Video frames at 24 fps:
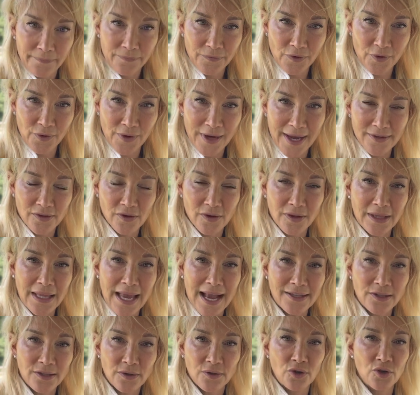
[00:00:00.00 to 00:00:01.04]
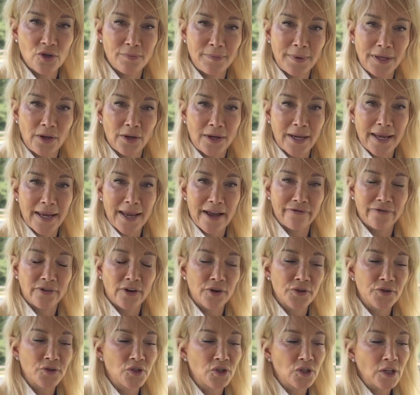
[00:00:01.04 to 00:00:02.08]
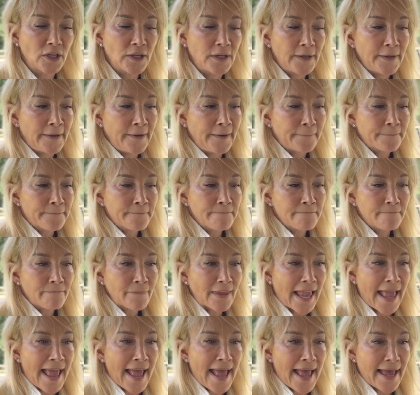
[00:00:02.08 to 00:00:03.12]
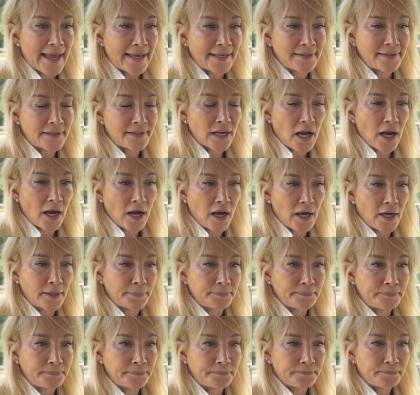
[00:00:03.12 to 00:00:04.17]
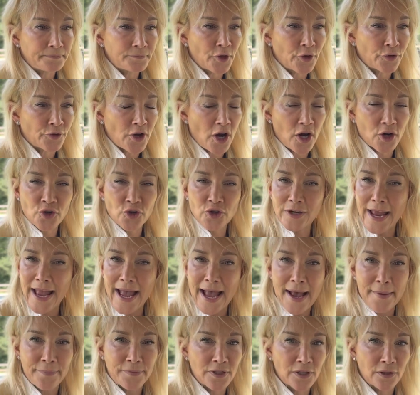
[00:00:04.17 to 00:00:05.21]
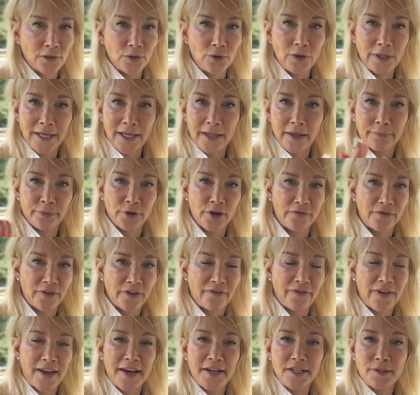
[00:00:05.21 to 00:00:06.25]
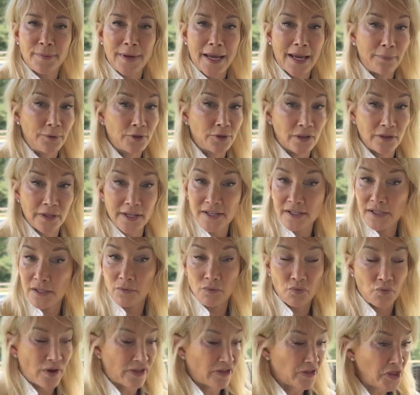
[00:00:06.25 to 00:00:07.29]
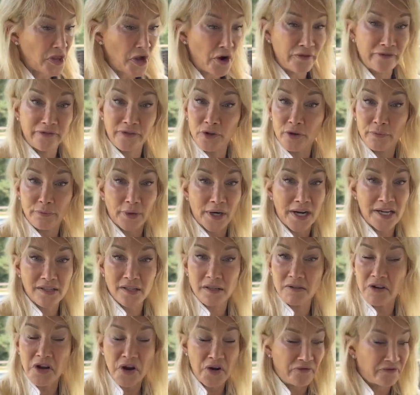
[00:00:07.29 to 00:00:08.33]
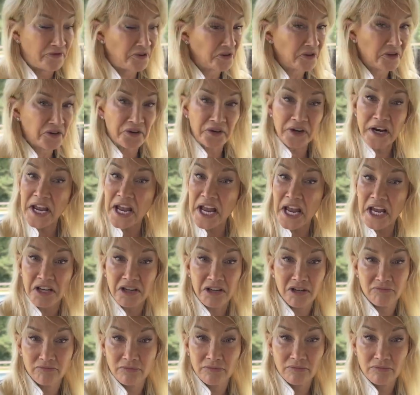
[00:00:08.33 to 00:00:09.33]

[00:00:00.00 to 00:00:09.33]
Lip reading: Okay, so that's what you should be looking at first. And your dog should absolutely, in the proofing phase, be able to listen with no food present, no food in your hand.